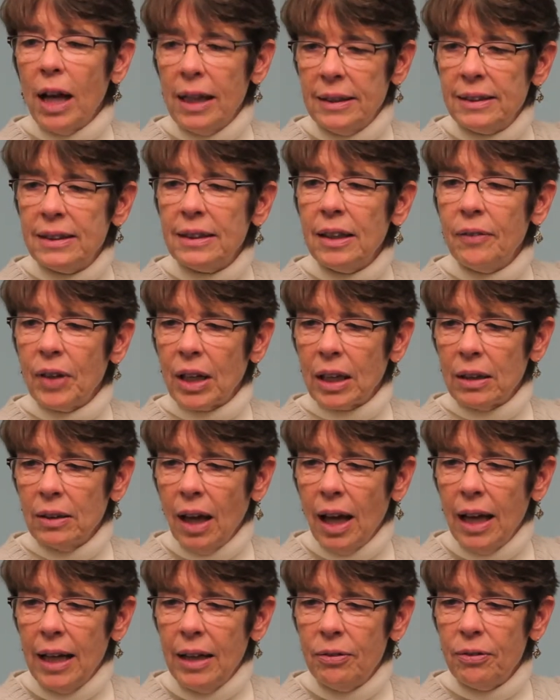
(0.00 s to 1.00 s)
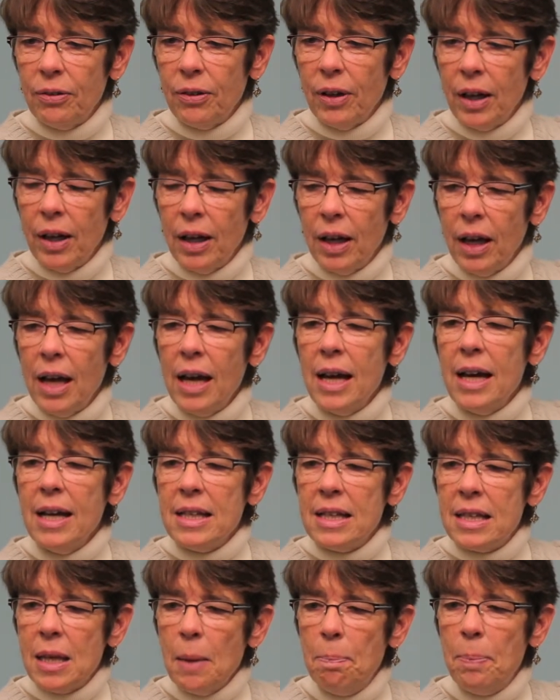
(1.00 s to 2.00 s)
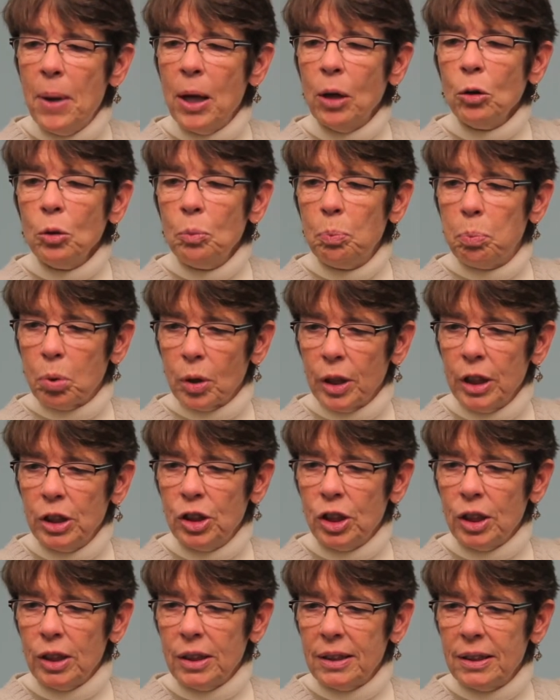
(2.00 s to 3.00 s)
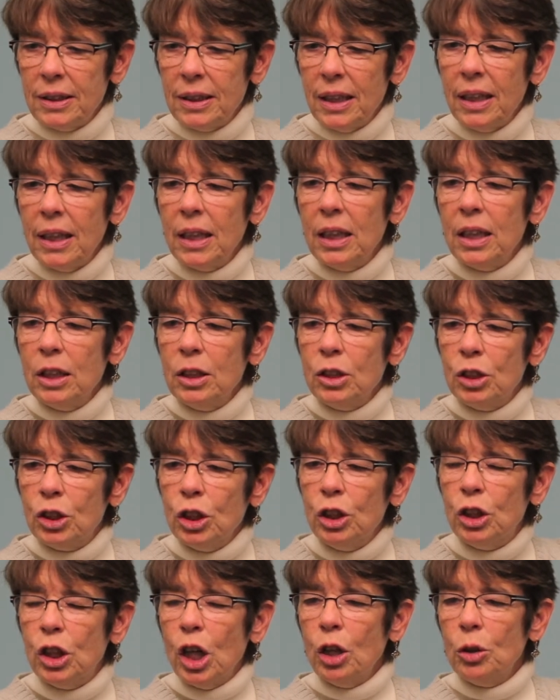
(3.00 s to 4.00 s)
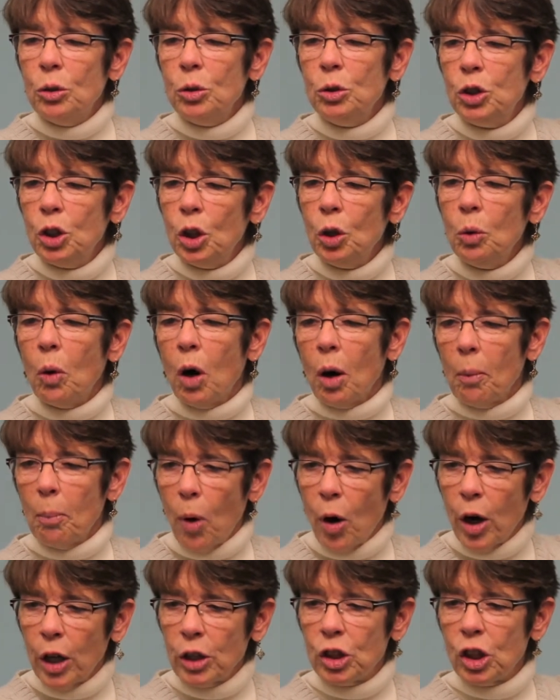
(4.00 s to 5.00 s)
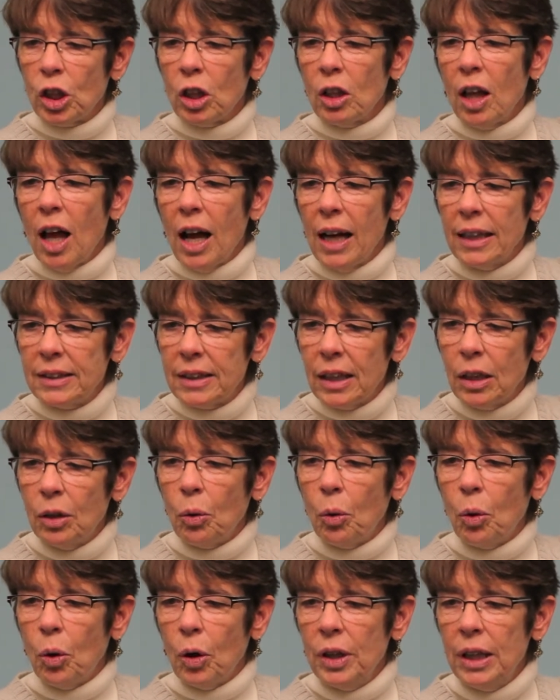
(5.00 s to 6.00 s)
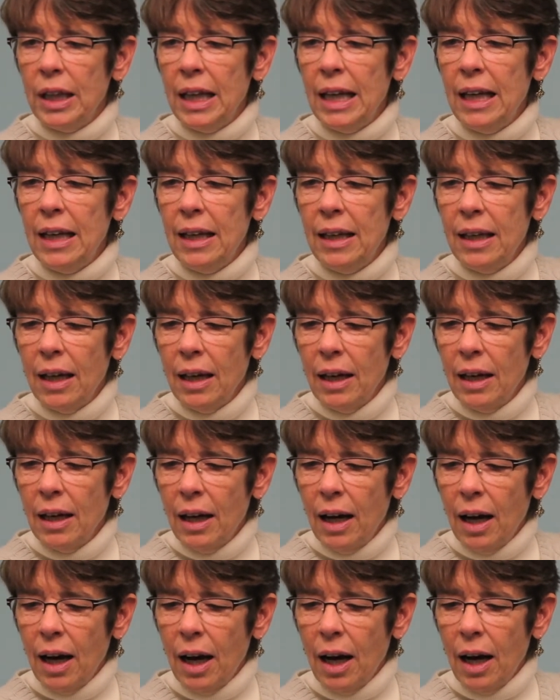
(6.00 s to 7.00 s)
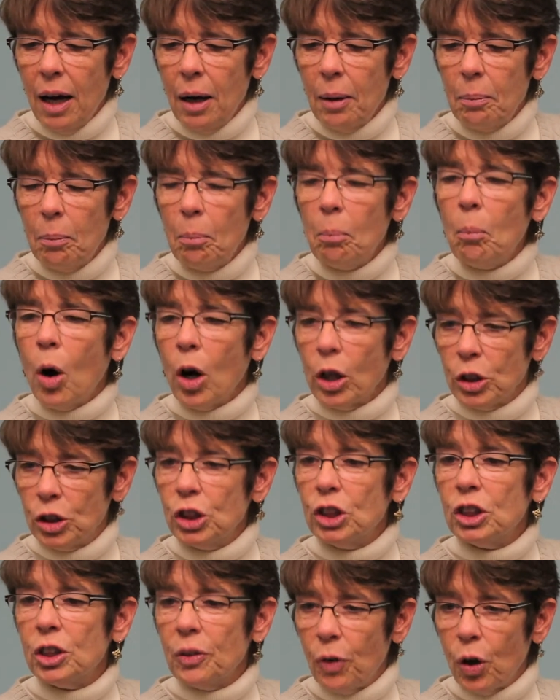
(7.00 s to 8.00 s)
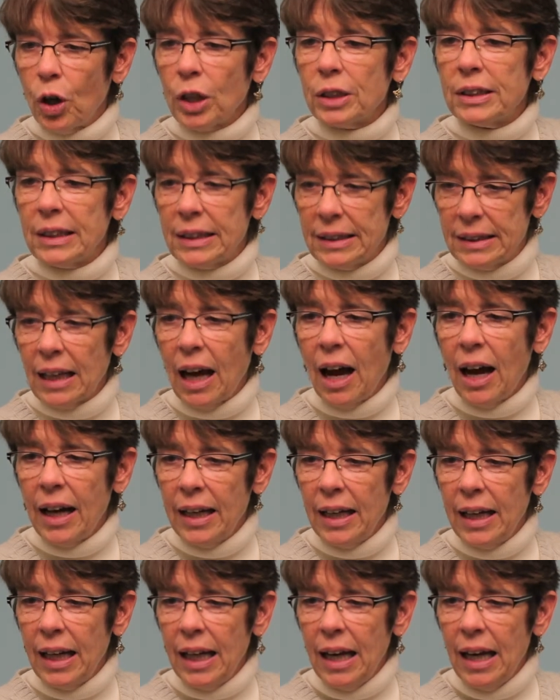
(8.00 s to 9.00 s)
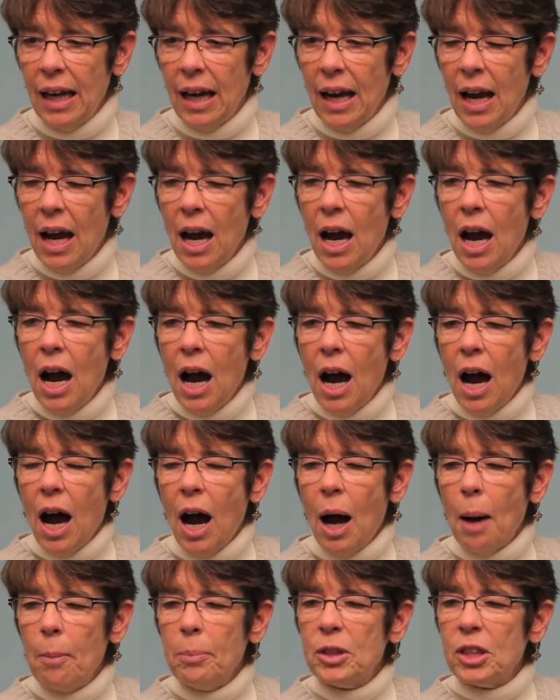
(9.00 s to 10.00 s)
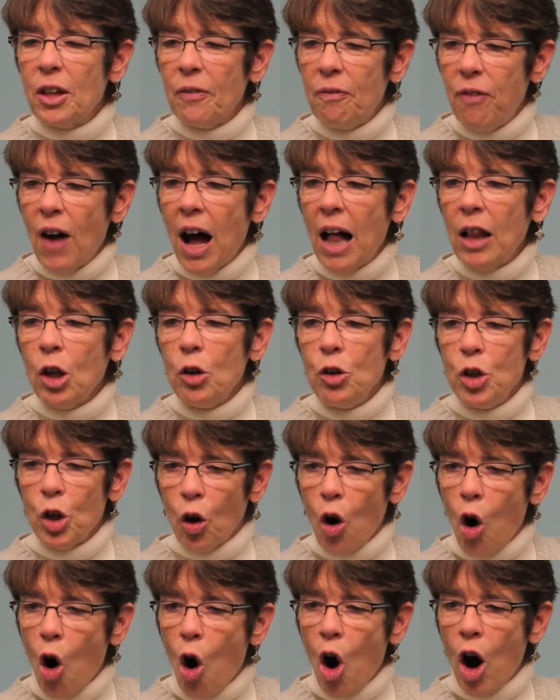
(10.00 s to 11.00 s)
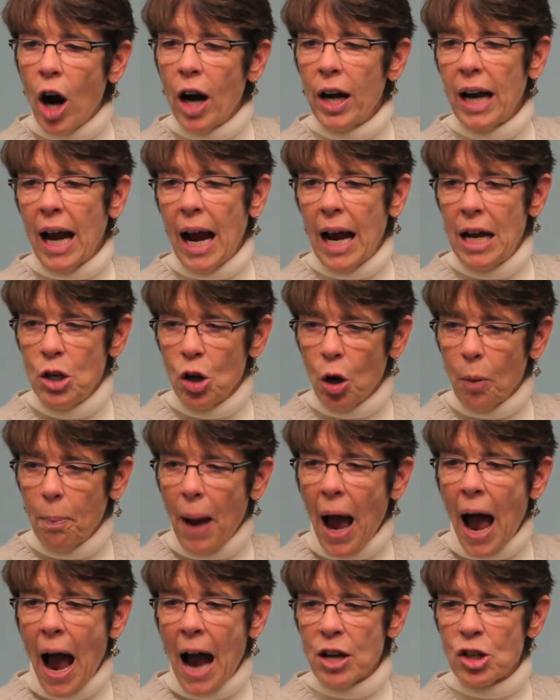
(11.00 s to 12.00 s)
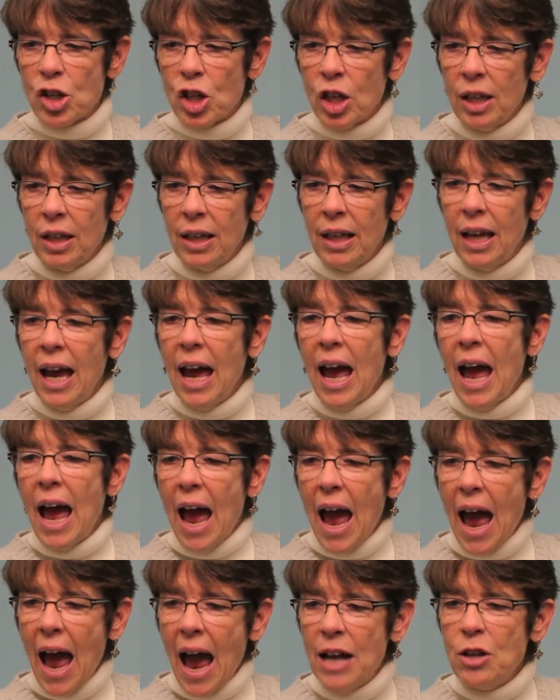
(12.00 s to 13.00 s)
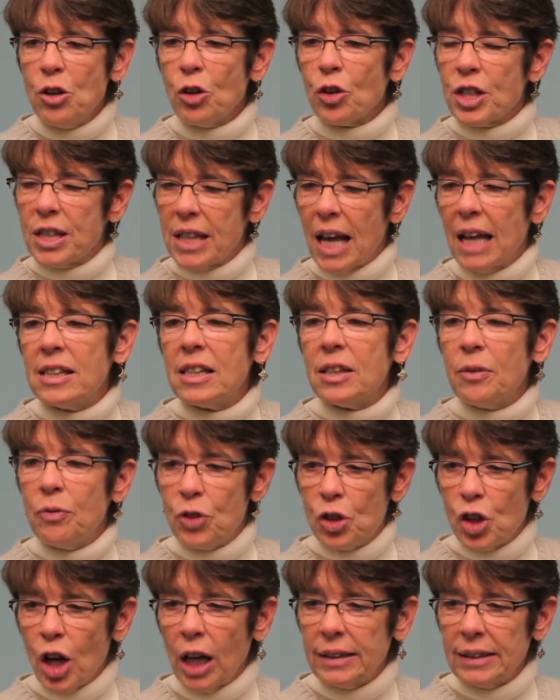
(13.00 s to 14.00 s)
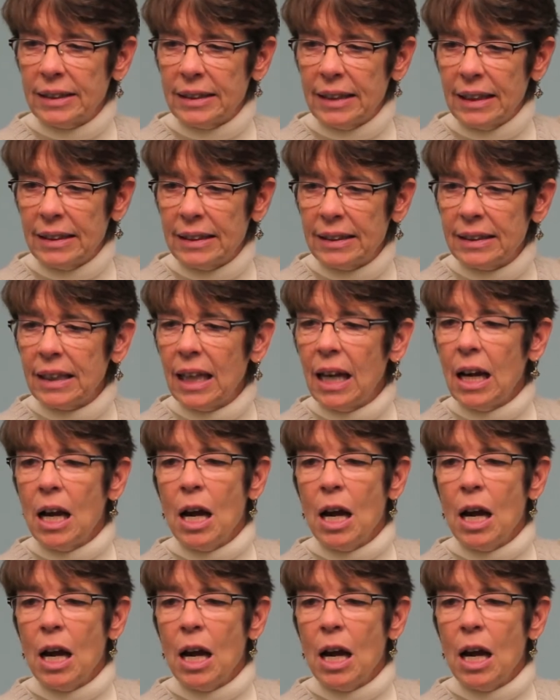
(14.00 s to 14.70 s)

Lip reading: and civic life, to build bridges to those who are marginalized and on the margins of our society, to follow your heart and your passion and your sense of justice.